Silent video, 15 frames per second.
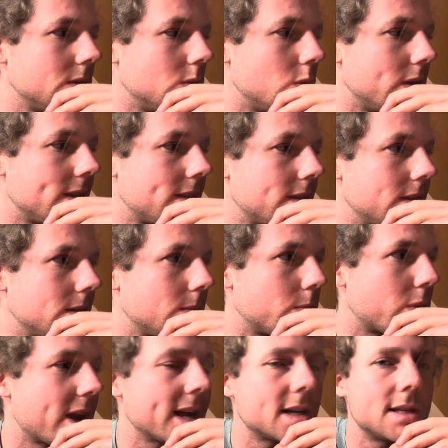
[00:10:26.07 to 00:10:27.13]
with
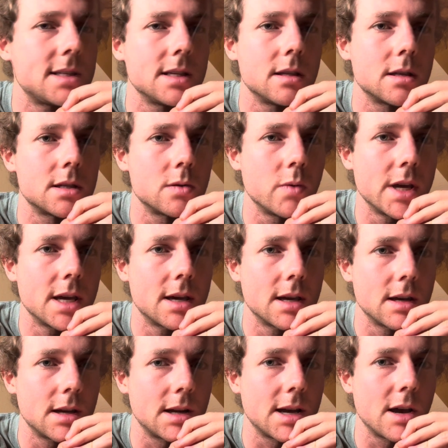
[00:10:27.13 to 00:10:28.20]
practicing this week,
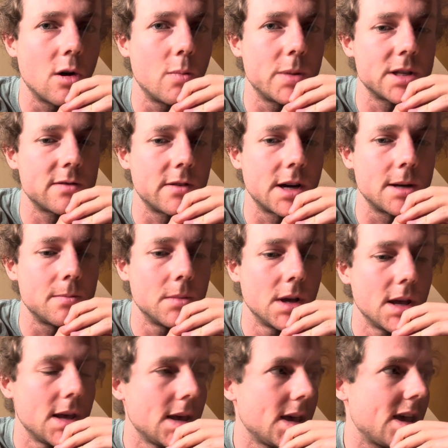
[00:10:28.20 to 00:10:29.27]
and I hope it's fun.
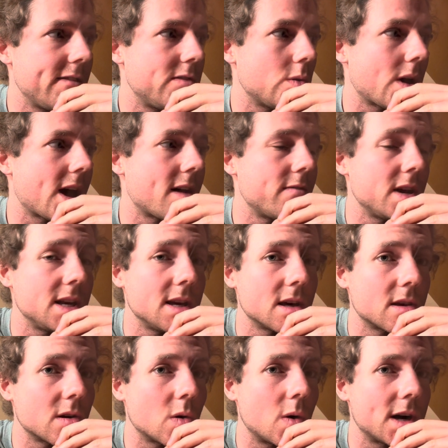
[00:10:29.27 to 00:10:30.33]
If you have any
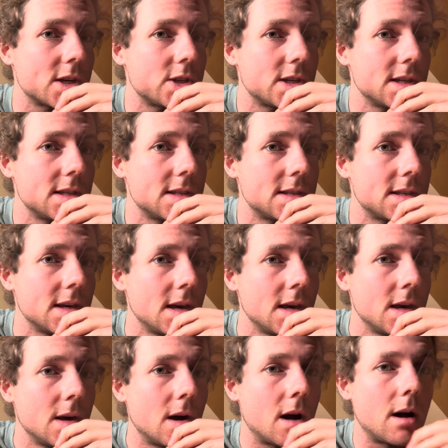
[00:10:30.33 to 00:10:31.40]
other questions,
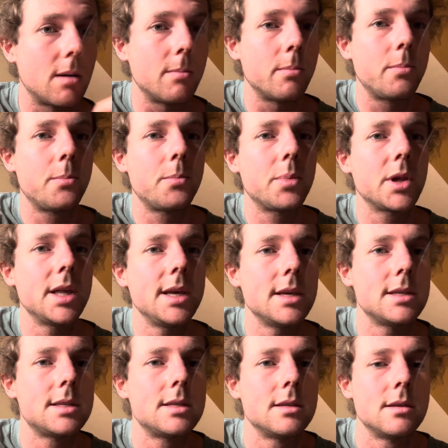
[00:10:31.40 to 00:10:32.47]

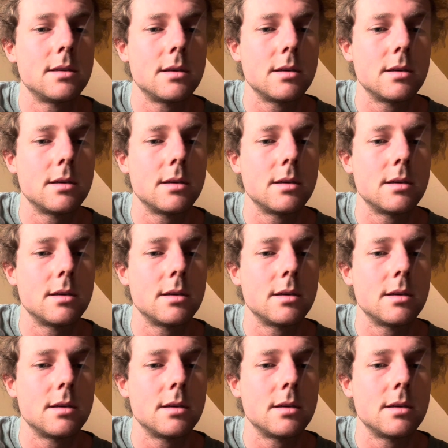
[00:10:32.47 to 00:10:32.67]
please,